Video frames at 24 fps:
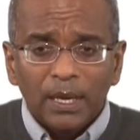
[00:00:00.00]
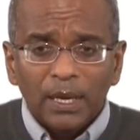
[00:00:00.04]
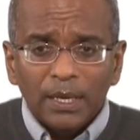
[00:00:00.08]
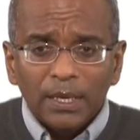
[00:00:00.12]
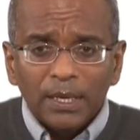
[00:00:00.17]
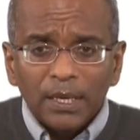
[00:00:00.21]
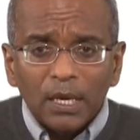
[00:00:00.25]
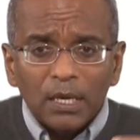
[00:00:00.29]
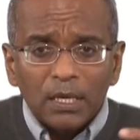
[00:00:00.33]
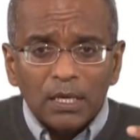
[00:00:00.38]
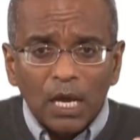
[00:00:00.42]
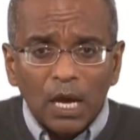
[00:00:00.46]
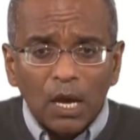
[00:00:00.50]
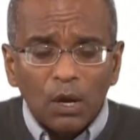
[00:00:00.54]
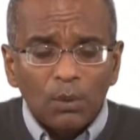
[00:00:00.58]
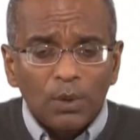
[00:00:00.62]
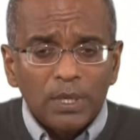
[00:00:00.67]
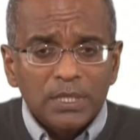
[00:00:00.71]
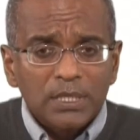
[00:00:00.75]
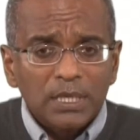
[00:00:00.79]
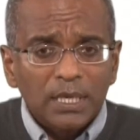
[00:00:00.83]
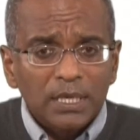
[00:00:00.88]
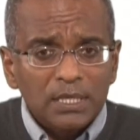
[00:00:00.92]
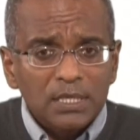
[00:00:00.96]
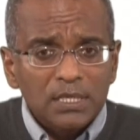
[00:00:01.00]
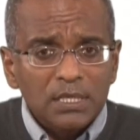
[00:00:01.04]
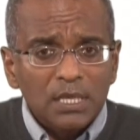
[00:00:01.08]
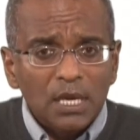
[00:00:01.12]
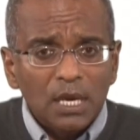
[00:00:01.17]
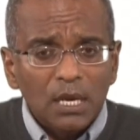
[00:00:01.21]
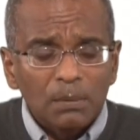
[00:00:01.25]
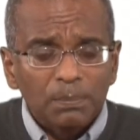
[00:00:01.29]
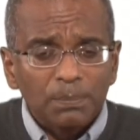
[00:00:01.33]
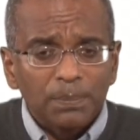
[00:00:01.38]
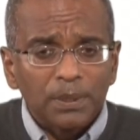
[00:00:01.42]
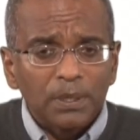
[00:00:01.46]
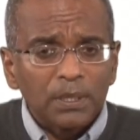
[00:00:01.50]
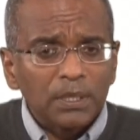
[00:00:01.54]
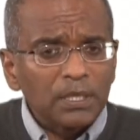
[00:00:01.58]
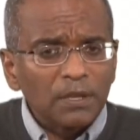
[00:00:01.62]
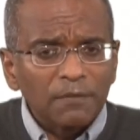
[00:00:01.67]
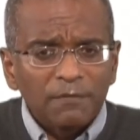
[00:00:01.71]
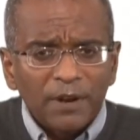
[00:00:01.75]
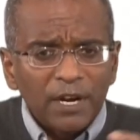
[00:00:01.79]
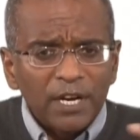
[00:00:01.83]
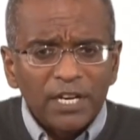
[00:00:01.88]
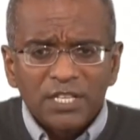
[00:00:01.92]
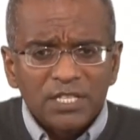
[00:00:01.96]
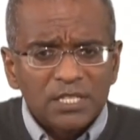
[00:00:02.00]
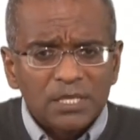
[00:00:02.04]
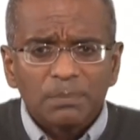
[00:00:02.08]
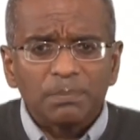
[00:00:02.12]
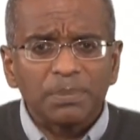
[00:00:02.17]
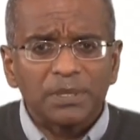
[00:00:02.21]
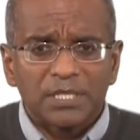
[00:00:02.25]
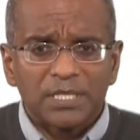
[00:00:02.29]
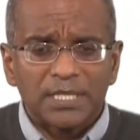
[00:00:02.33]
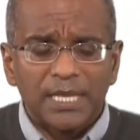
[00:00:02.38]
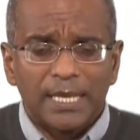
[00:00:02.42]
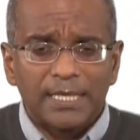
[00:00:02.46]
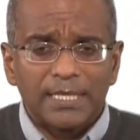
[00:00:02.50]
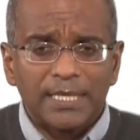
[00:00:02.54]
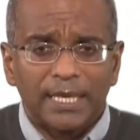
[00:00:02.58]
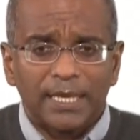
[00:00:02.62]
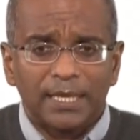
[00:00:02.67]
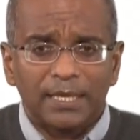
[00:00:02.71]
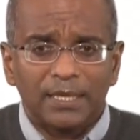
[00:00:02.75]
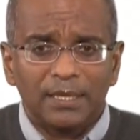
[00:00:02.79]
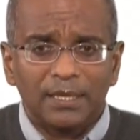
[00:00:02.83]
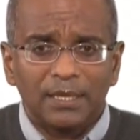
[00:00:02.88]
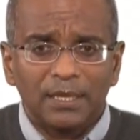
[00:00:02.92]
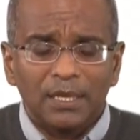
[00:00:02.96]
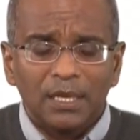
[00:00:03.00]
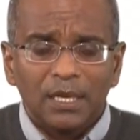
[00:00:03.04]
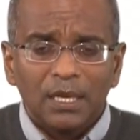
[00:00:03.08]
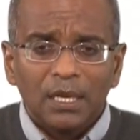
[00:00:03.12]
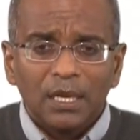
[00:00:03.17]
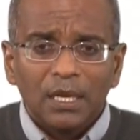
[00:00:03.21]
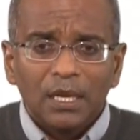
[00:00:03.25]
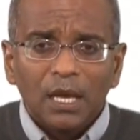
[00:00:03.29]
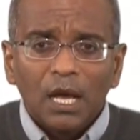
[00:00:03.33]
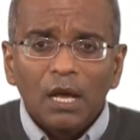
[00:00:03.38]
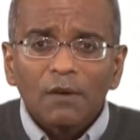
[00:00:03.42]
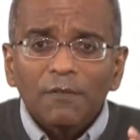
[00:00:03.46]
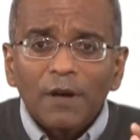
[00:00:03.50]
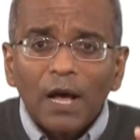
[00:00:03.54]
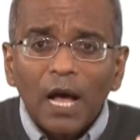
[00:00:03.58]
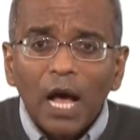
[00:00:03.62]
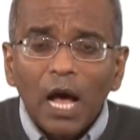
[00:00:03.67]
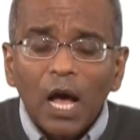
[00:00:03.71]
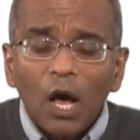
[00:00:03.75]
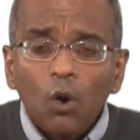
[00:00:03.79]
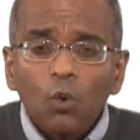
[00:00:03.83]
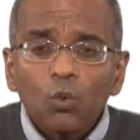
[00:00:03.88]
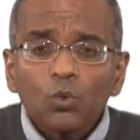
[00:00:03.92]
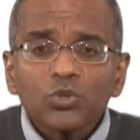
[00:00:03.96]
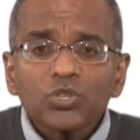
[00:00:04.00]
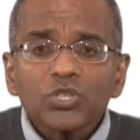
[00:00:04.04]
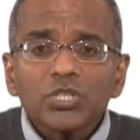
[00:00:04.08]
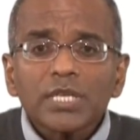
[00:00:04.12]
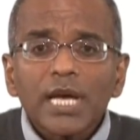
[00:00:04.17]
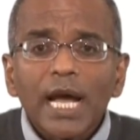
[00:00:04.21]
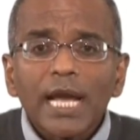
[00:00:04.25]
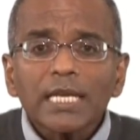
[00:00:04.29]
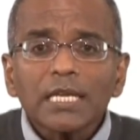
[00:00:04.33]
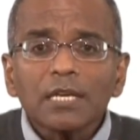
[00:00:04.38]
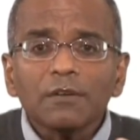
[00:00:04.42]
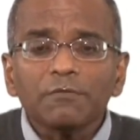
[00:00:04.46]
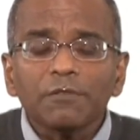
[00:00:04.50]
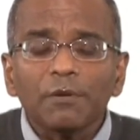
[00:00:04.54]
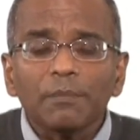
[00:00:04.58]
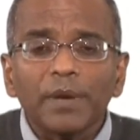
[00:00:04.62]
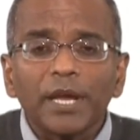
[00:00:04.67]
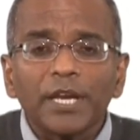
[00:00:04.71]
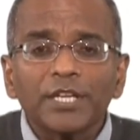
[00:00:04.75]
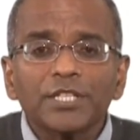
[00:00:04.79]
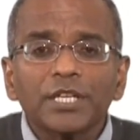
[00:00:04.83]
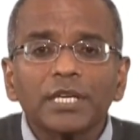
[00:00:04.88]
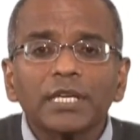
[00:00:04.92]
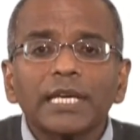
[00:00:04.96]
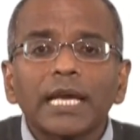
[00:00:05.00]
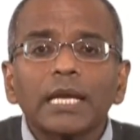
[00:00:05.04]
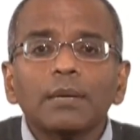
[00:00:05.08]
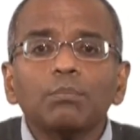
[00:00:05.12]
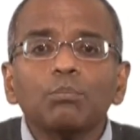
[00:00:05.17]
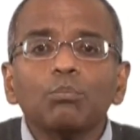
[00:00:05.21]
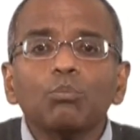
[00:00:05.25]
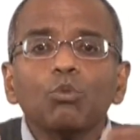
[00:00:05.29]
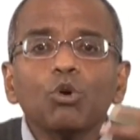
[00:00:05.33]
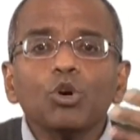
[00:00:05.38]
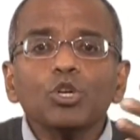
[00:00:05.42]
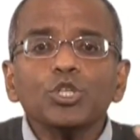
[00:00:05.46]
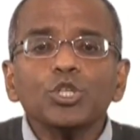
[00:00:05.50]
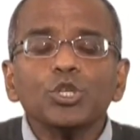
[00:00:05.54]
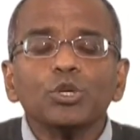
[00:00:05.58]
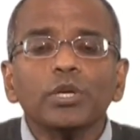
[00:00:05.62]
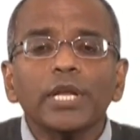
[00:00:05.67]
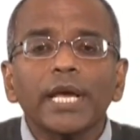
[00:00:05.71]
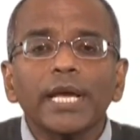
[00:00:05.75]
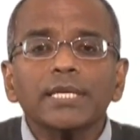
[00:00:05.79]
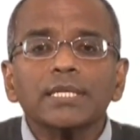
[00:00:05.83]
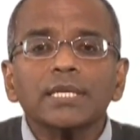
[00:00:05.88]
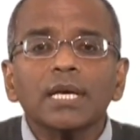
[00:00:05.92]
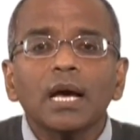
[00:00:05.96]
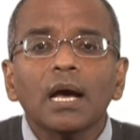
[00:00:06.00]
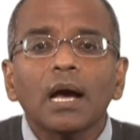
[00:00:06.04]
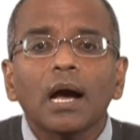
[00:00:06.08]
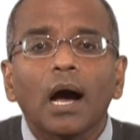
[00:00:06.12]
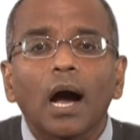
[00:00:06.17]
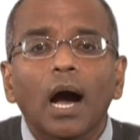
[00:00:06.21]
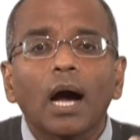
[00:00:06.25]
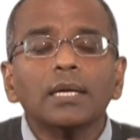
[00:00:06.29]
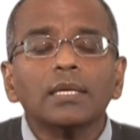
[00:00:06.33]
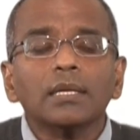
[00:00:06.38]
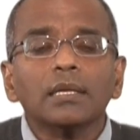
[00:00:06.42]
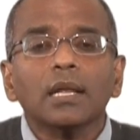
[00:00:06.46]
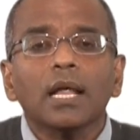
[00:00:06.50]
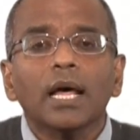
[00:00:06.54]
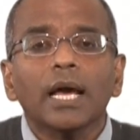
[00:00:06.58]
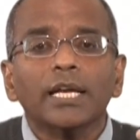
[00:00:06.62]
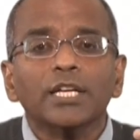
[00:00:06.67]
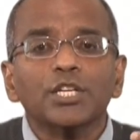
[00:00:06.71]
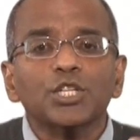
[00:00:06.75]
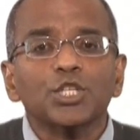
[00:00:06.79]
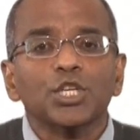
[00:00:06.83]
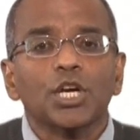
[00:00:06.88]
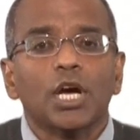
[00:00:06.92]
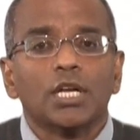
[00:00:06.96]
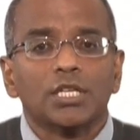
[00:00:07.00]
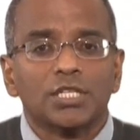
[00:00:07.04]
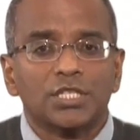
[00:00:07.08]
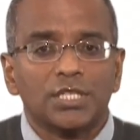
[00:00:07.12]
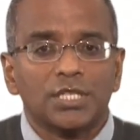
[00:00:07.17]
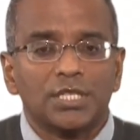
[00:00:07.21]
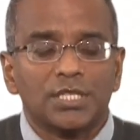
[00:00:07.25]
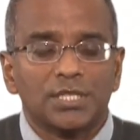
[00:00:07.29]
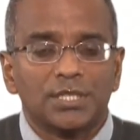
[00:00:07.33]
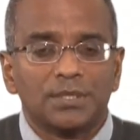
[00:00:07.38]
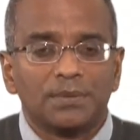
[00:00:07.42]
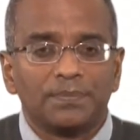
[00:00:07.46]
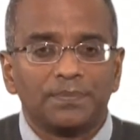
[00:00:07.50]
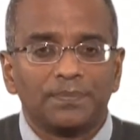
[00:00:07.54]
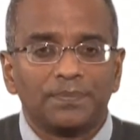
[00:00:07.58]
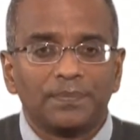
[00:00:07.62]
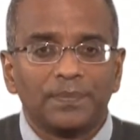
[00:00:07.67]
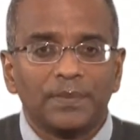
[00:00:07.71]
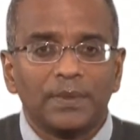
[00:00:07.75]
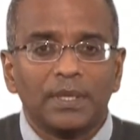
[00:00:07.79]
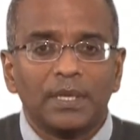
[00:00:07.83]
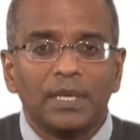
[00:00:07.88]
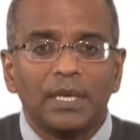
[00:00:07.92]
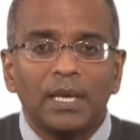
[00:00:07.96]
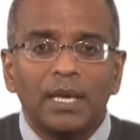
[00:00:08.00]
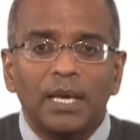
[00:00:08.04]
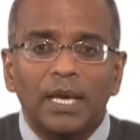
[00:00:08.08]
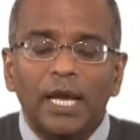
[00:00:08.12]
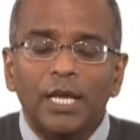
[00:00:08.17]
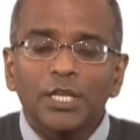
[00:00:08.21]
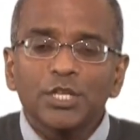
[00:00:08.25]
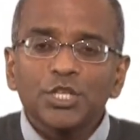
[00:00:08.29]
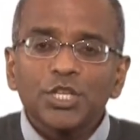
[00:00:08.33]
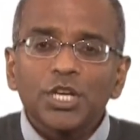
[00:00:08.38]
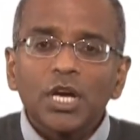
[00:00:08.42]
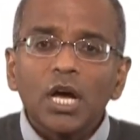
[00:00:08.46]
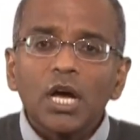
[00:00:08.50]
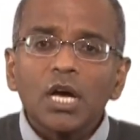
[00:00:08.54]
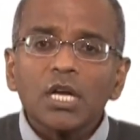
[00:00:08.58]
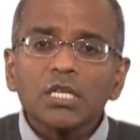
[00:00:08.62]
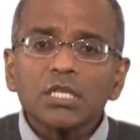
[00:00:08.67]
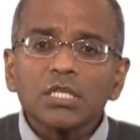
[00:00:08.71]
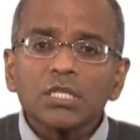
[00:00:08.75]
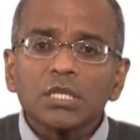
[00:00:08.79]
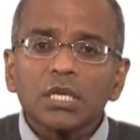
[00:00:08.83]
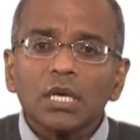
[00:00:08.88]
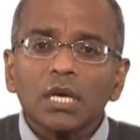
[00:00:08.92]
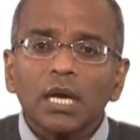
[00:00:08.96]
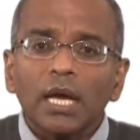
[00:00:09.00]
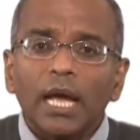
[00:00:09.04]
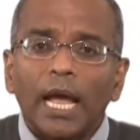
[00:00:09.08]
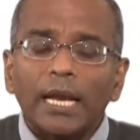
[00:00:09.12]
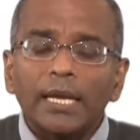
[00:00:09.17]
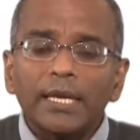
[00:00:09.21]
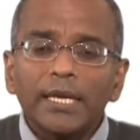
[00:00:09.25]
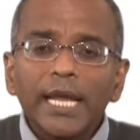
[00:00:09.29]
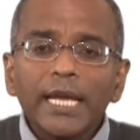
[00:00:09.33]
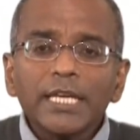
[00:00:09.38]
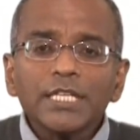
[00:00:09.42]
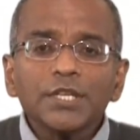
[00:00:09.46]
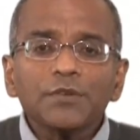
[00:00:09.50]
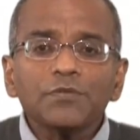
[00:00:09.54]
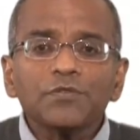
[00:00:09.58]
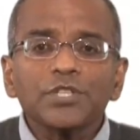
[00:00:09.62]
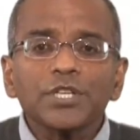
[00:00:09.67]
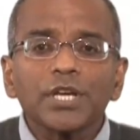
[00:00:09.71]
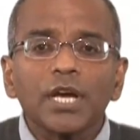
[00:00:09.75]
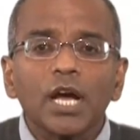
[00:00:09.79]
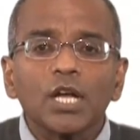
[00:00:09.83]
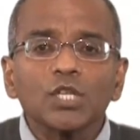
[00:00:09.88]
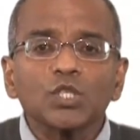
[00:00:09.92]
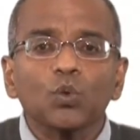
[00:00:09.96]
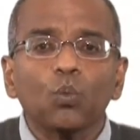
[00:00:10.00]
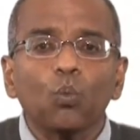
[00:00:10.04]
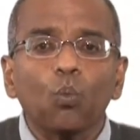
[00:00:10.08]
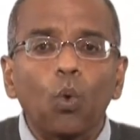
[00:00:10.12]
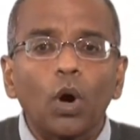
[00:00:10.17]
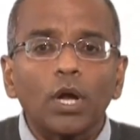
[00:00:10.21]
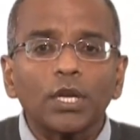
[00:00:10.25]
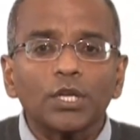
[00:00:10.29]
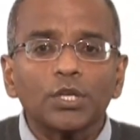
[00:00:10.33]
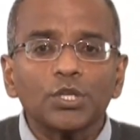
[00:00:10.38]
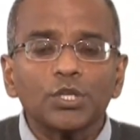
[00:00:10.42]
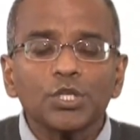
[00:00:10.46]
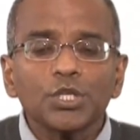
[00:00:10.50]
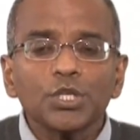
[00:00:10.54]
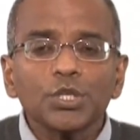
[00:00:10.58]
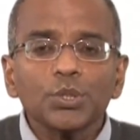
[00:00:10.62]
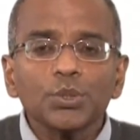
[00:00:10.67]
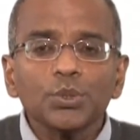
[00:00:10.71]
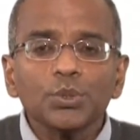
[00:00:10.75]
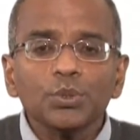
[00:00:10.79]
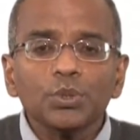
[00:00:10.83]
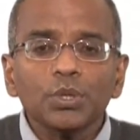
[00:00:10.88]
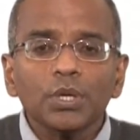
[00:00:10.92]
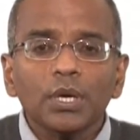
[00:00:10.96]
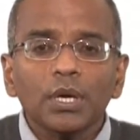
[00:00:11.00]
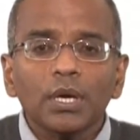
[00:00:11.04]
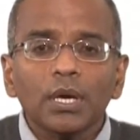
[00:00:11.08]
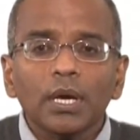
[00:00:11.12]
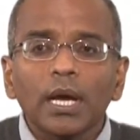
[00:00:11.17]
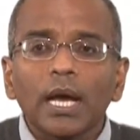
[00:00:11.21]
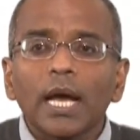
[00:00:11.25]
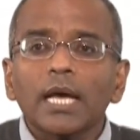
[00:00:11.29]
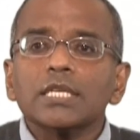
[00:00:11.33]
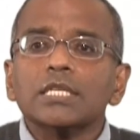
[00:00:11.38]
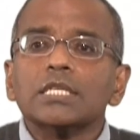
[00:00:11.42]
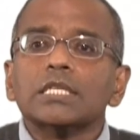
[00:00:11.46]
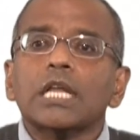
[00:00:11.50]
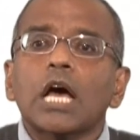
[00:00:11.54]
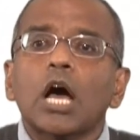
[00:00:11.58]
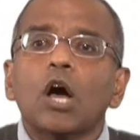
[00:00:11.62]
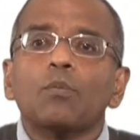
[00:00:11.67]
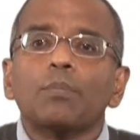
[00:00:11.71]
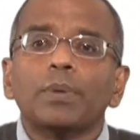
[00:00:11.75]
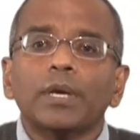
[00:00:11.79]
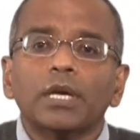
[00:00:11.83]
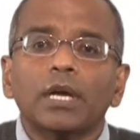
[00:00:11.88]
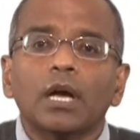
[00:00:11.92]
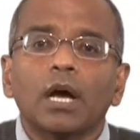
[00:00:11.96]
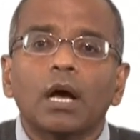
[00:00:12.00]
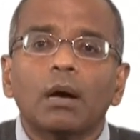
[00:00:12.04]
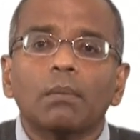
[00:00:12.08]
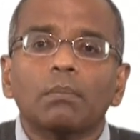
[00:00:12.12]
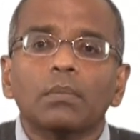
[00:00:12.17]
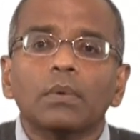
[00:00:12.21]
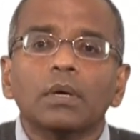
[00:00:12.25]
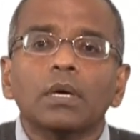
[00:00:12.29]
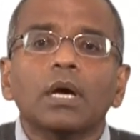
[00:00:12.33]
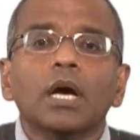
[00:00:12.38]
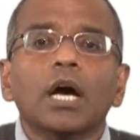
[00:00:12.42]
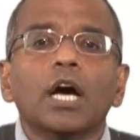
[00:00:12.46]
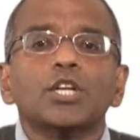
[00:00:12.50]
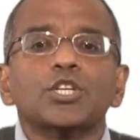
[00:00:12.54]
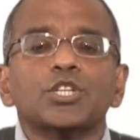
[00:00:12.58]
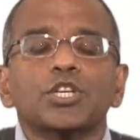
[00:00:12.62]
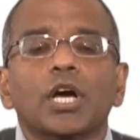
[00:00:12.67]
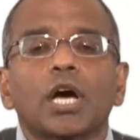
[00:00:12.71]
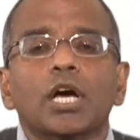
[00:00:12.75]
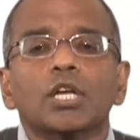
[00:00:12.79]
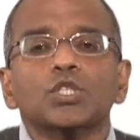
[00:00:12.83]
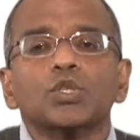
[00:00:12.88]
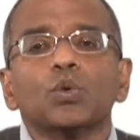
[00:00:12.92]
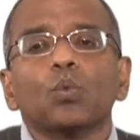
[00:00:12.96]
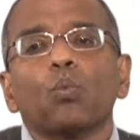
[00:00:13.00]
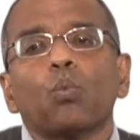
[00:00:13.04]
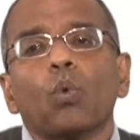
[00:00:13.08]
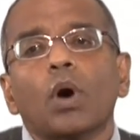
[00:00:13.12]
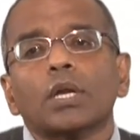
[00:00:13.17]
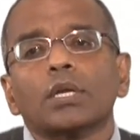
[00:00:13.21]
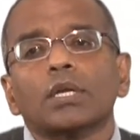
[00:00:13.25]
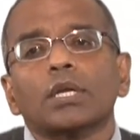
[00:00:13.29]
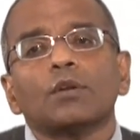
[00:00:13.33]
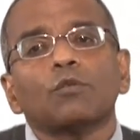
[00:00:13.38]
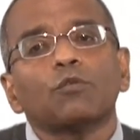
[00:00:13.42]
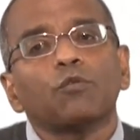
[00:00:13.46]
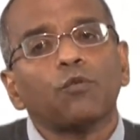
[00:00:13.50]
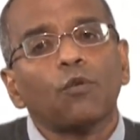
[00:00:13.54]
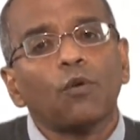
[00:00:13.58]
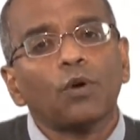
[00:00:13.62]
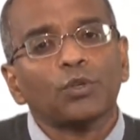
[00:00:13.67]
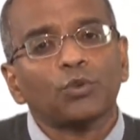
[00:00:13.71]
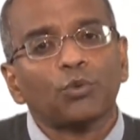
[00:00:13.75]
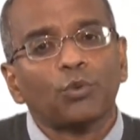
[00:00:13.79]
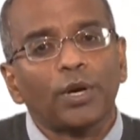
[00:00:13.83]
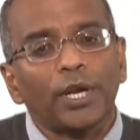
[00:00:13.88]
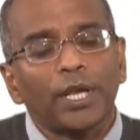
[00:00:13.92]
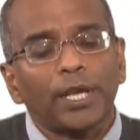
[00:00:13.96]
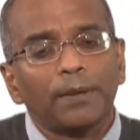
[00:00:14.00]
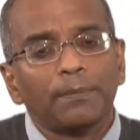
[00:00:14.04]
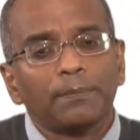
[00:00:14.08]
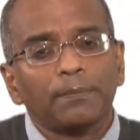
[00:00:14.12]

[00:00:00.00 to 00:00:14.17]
Here now is an example in a very simple setting of how side information can modulate underlying chances. A native chance of 1 in 2 has now become a chance of 1 in 3.